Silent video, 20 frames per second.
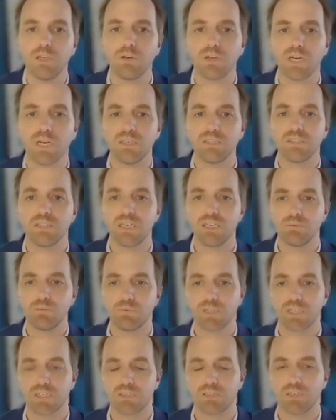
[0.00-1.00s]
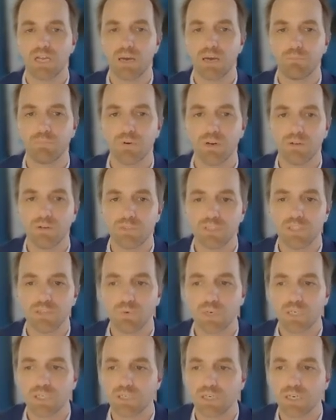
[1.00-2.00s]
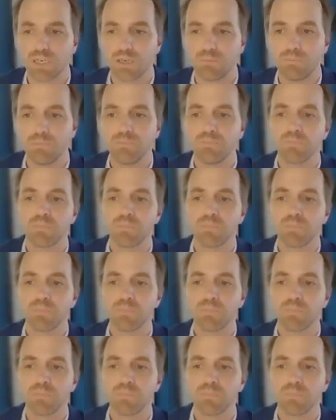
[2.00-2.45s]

UK's data protection and privacy regime.